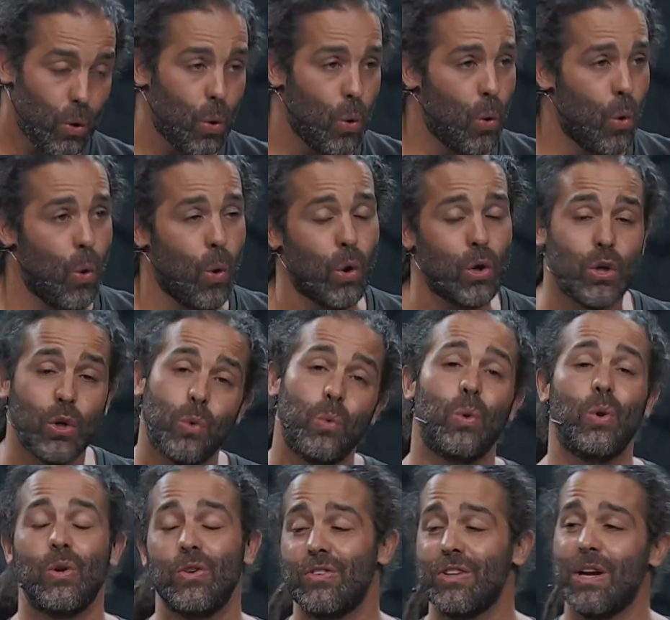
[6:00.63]
or your
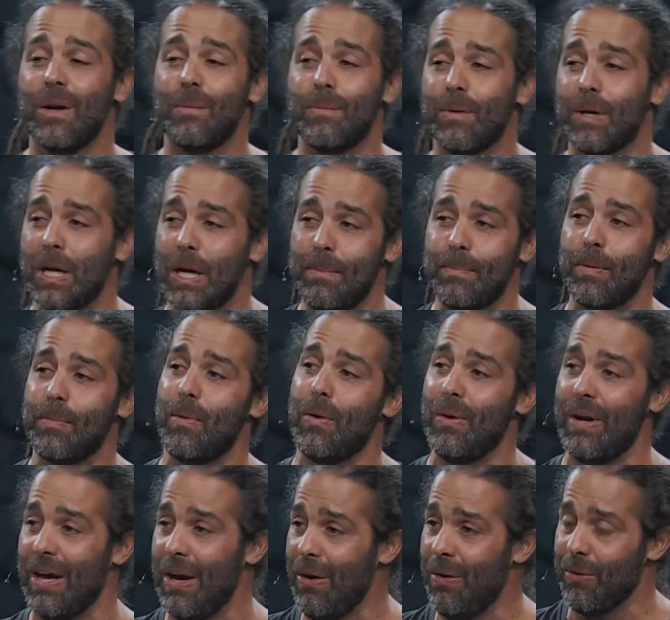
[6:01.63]
words can, can promote
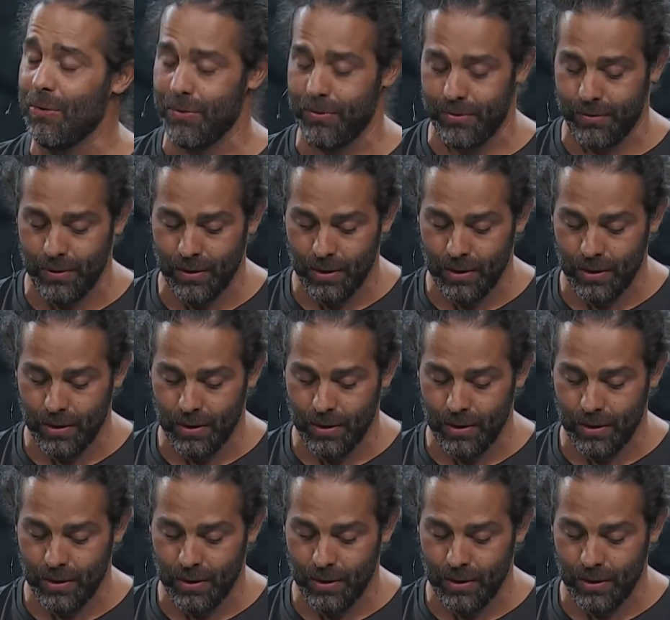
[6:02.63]
health.